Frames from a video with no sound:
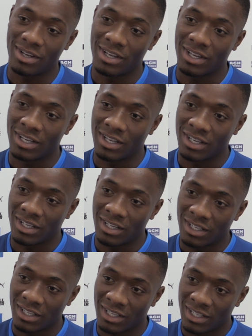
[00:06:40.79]
Let's hope
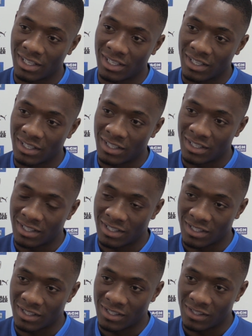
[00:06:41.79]
so and
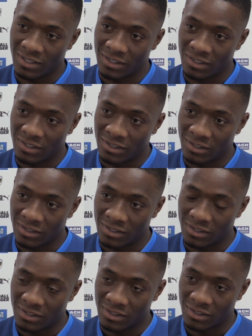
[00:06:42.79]
obviously when you come through the
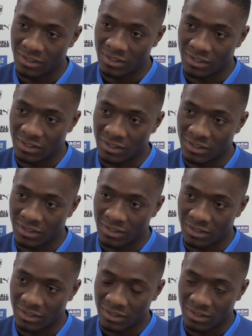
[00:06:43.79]
academy you hear the
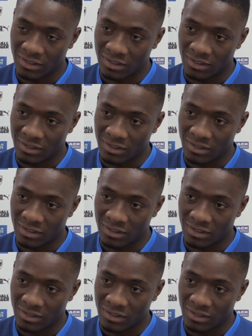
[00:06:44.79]
story about